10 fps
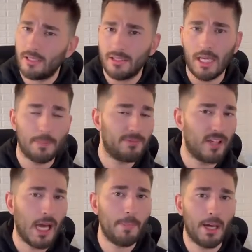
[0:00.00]
type
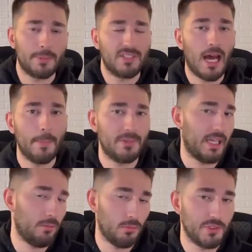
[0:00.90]
flap up top
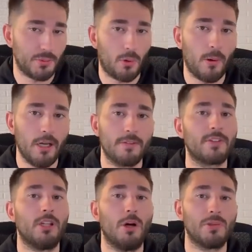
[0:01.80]
that was required for
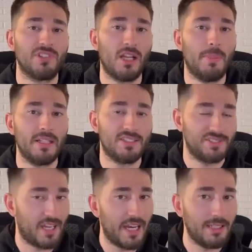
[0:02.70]
the no side pod
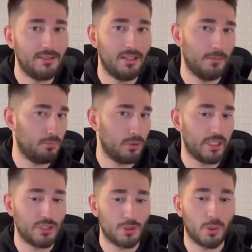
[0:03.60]
design to really
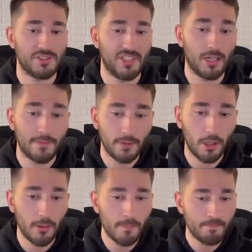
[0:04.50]
control its airflow.